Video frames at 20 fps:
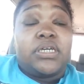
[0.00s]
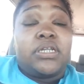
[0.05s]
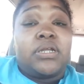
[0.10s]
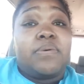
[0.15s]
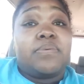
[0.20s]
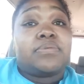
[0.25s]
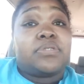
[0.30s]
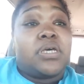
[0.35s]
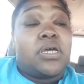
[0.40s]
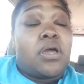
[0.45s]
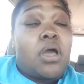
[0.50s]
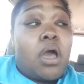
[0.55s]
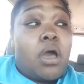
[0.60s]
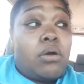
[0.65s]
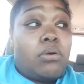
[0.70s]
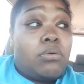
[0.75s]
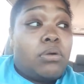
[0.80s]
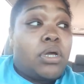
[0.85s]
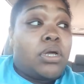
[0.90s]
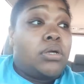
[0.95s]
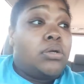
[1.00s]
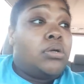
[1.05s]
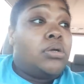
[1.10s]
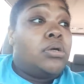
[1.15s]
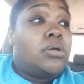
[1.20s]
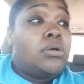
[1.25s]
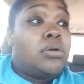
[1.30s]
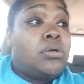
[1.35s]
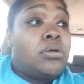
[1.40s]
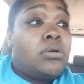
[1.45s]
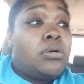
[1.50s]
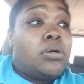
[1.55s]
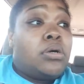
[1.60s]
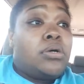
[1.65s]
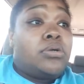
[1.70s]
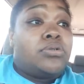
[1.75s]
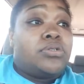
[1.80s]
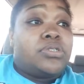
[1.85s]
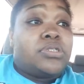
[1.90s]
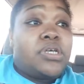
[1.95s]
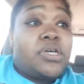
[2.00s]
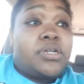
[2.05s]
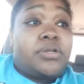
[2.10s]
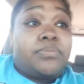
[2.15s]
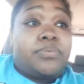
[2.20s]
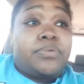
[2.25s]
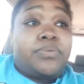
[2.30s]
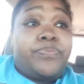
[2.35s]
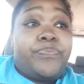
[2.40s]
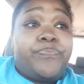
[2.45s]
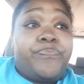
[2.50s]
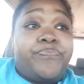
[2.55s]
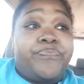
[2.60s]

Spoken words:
And I was like, okay, understandable.